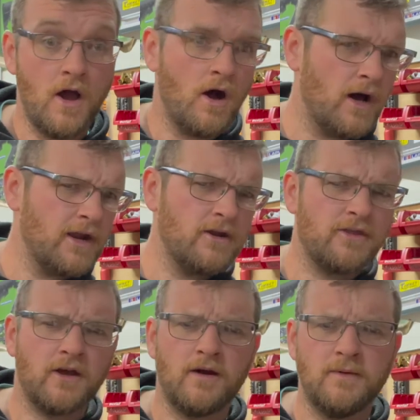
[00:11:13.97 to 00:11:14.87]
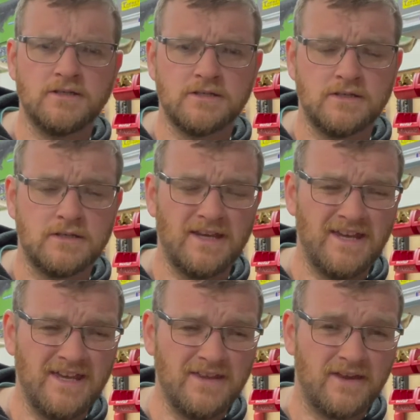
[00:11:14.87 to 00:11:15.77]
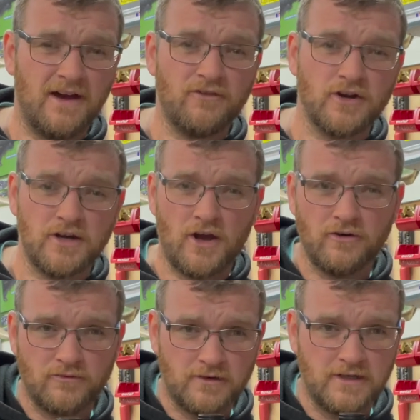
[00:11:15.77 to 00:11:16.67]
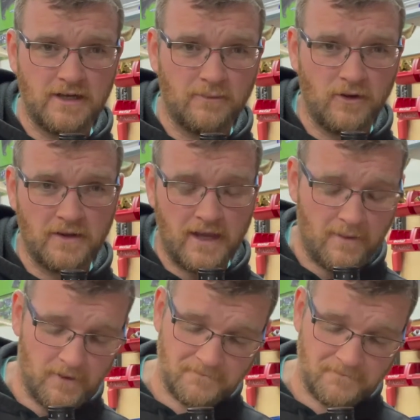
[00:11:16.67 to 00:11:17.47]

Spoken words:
Oh, I don't think I mentioned either, I've got a note written down behind the camera.